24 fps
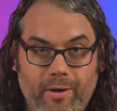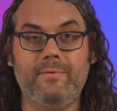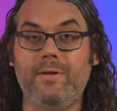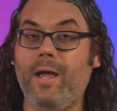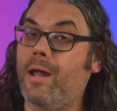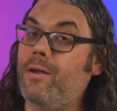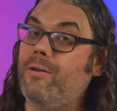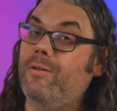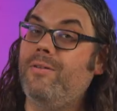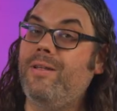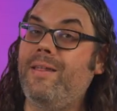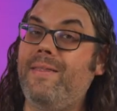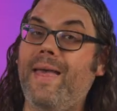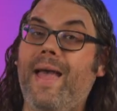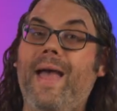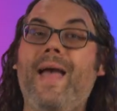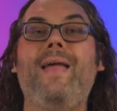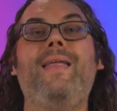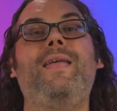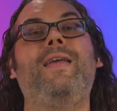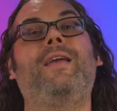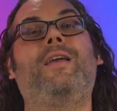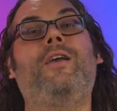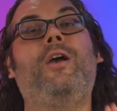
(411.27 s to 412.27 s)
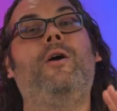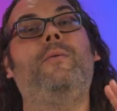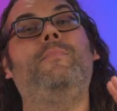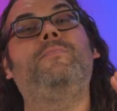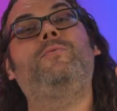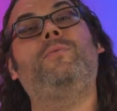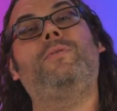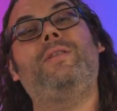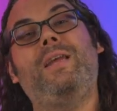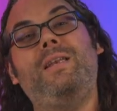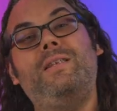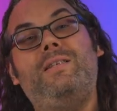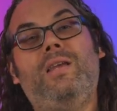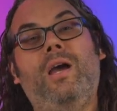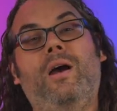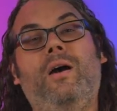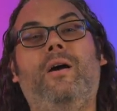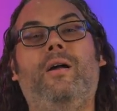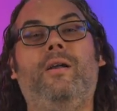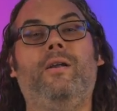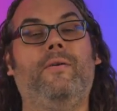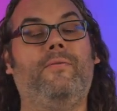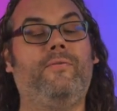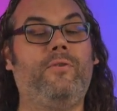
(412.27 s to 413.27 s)
Not only that, it comes with a
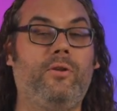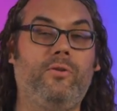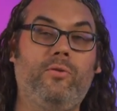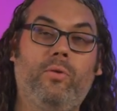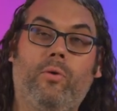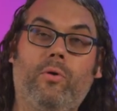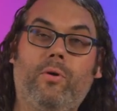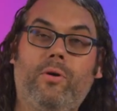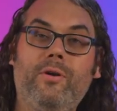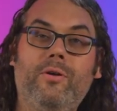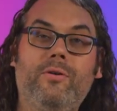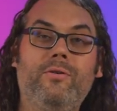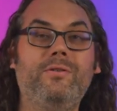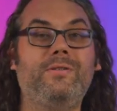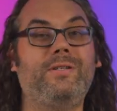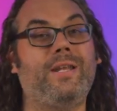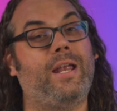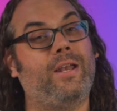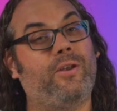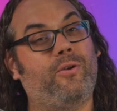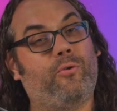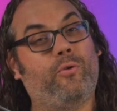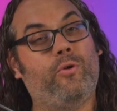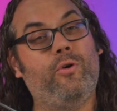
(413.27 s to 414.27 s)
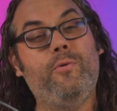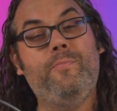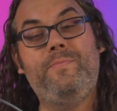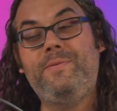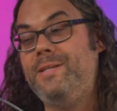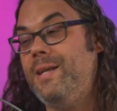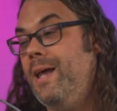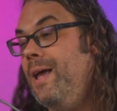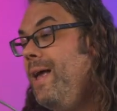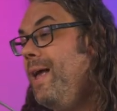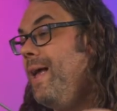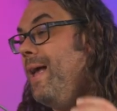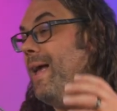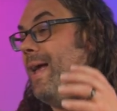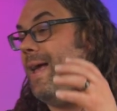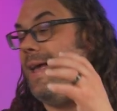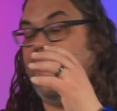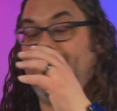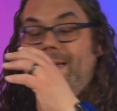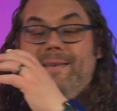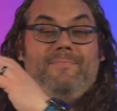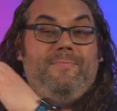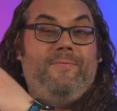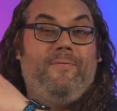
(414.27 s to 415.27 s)
ton of tutorials and groups
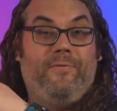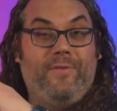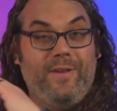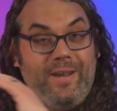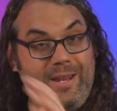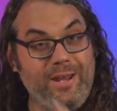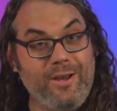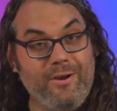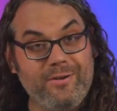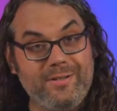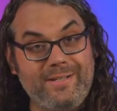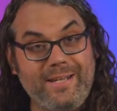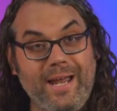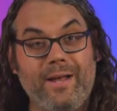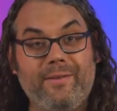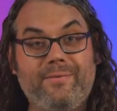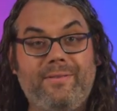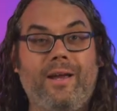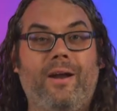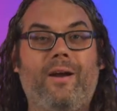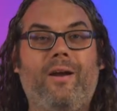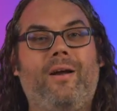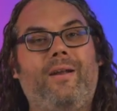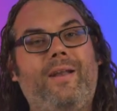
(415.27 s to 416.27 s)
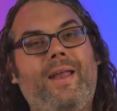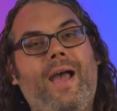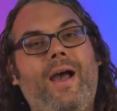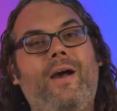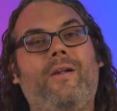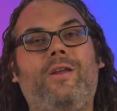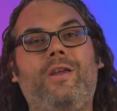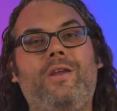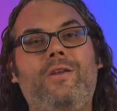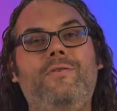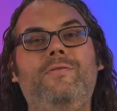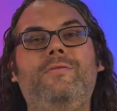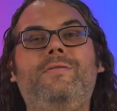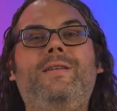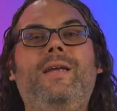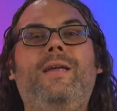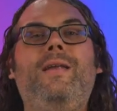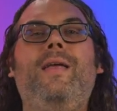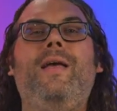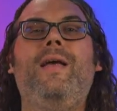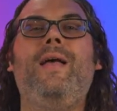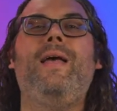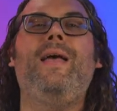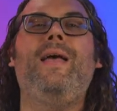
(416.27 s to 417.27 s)
and videos out there on how to use it,